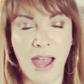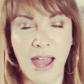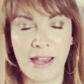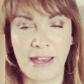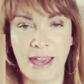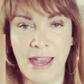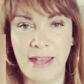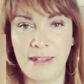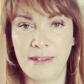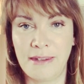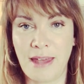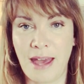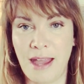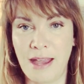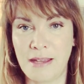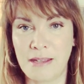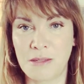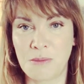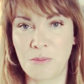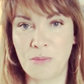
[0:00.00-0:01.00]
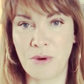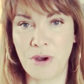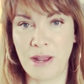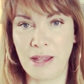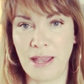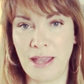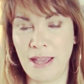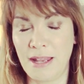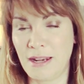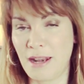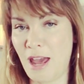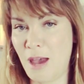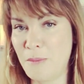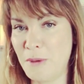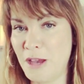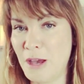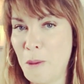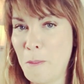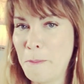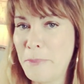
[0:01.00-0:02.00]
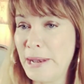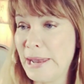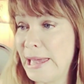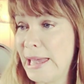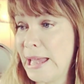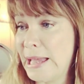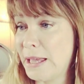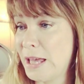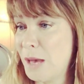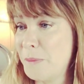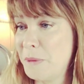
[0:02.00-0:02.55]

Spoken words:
again, that is bringing a bit of bling,